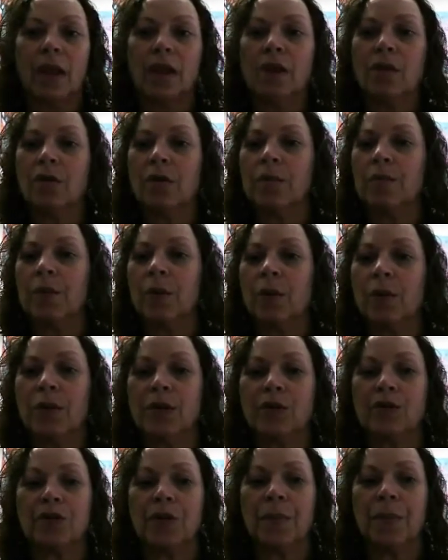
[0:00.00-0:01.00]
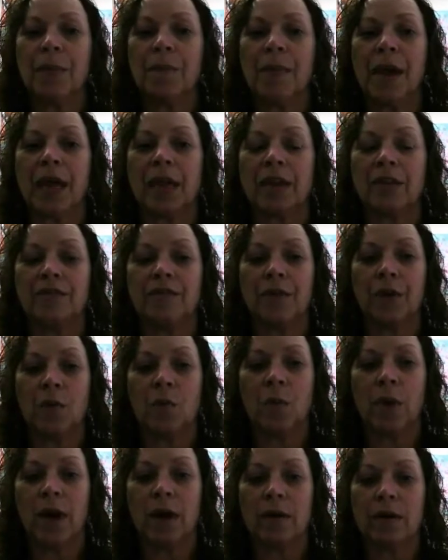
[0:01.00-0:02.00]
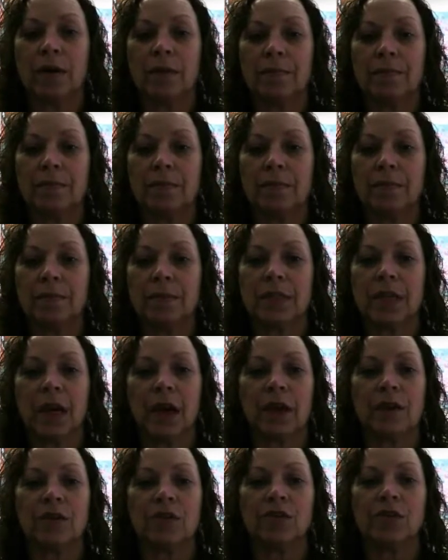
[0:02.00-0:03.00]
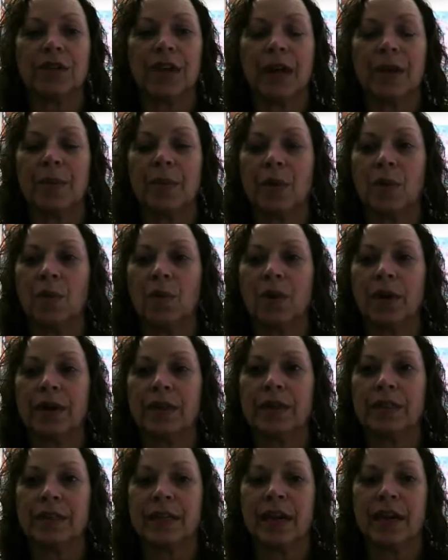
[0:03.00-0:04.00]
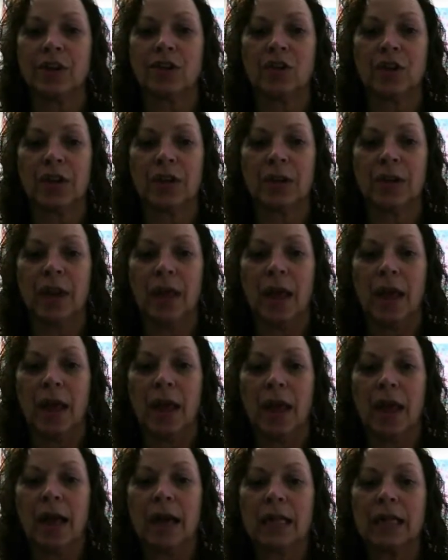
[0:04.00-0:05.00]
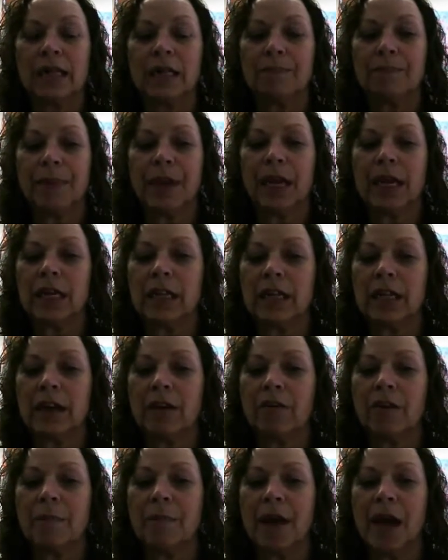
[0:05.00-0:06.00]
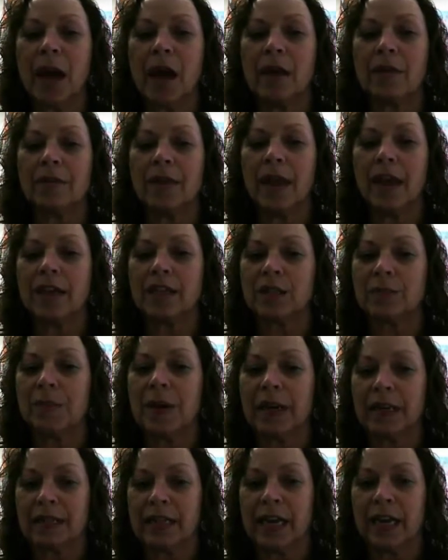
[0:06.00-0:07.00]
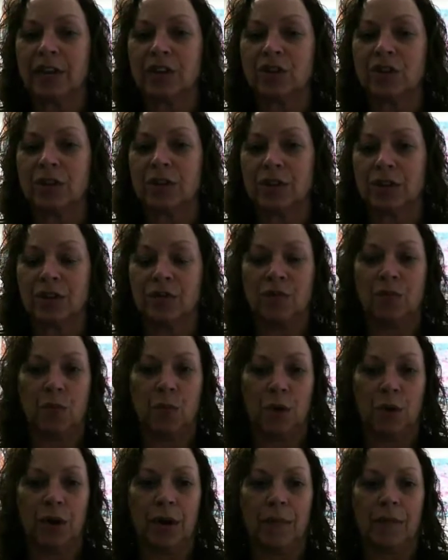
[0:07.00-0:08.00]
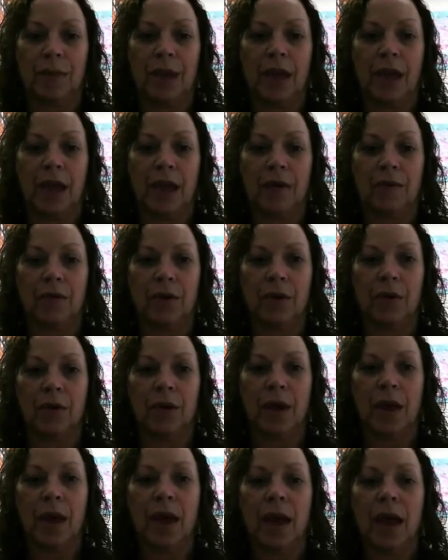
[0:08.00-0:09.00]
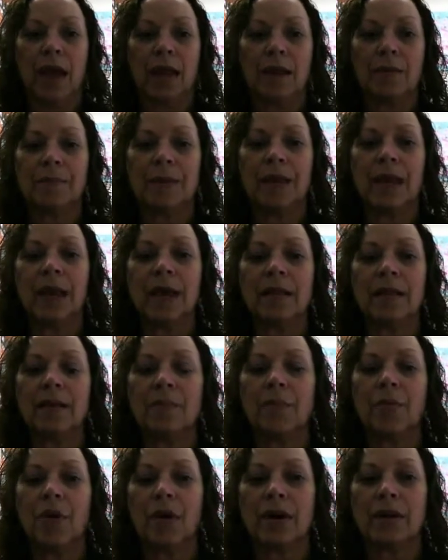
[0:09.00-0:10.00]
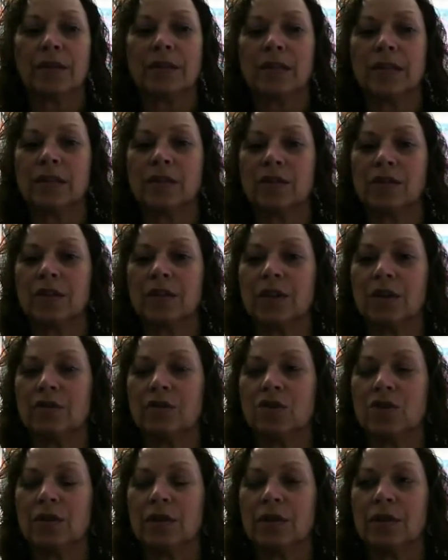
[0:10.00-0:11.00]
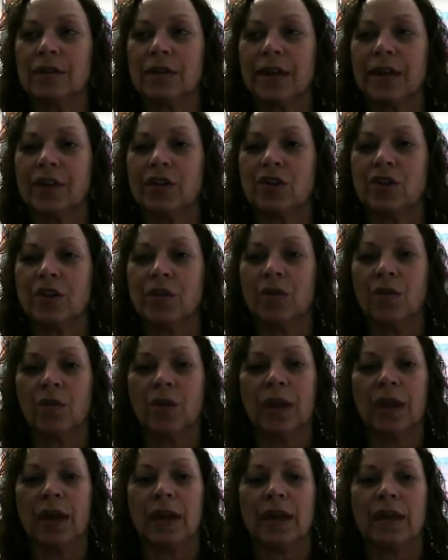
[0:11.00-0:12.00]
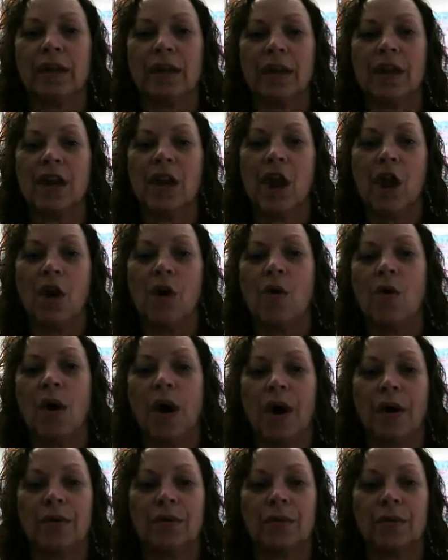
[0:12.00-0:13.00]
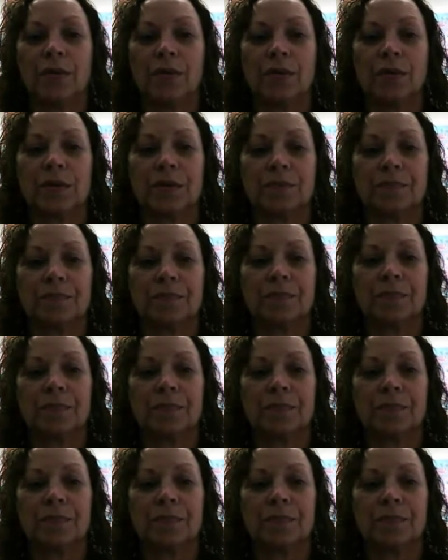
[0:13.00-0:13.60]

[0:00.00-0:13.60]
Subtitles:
New employees should be made to feel welcome, to understand the organization, be clear about expectations of work and behavior, and to begin the process of socialization or getting to know others.